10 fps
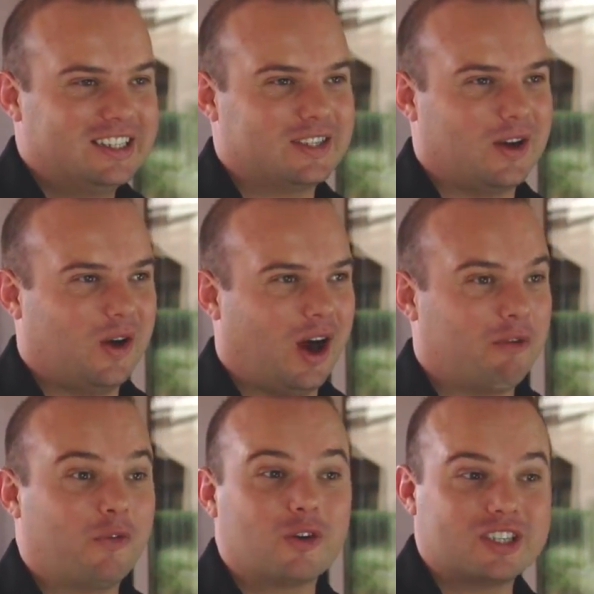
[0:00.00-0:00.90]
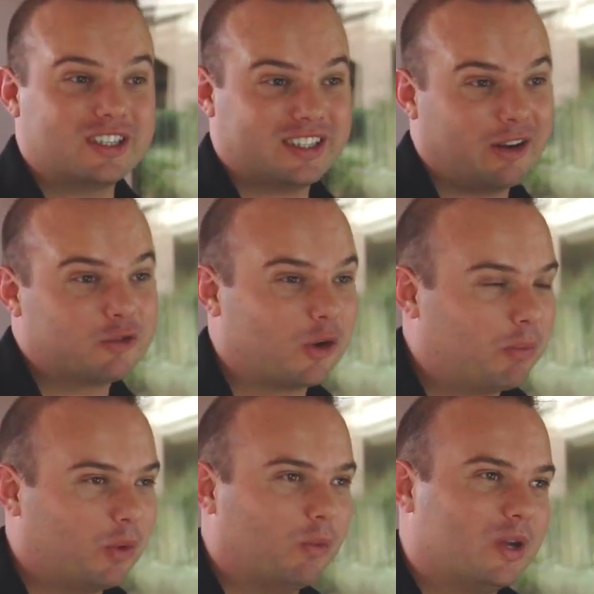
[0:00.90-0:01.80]
So our first incentive
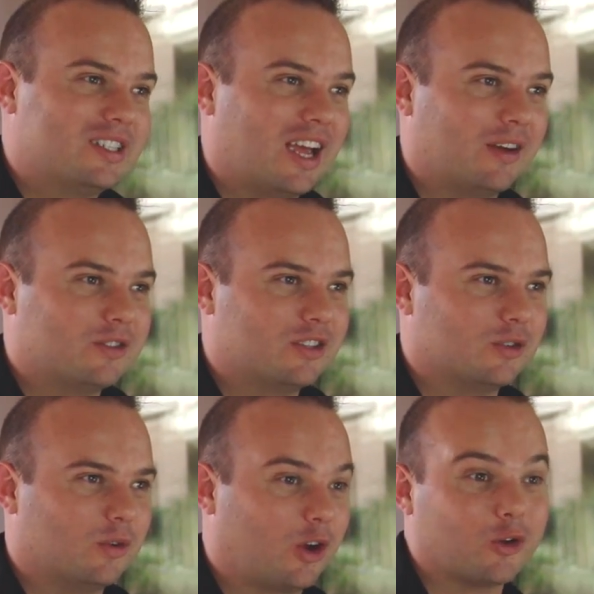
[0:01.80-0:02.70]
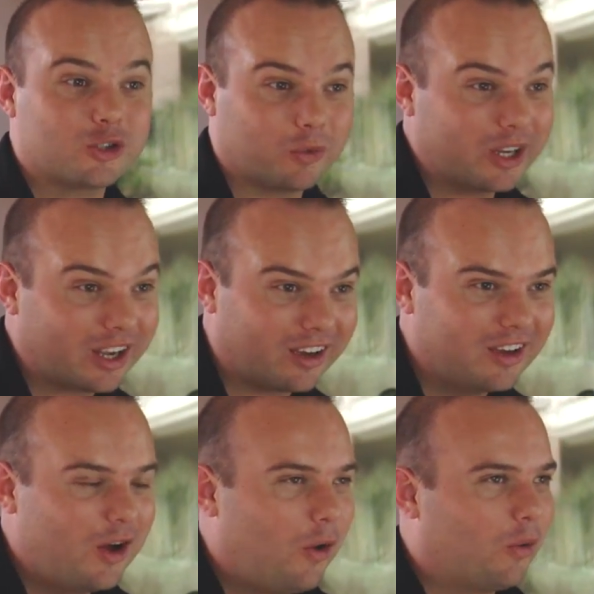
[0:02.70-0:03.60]
trip, we went down to Costa Rica.
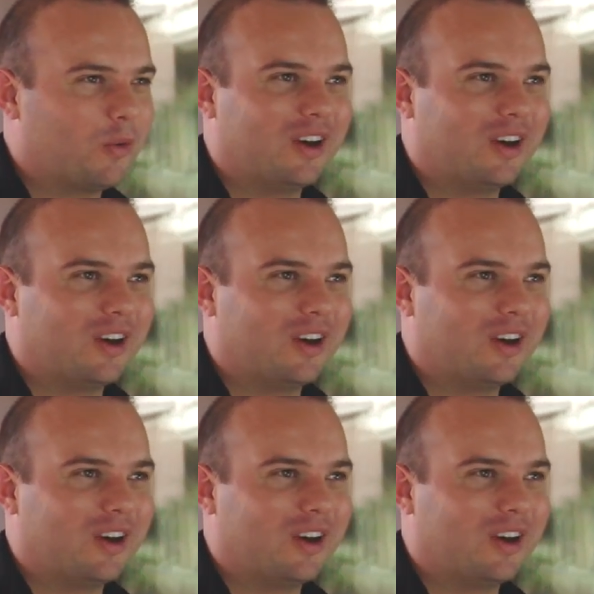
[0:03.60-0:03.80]
We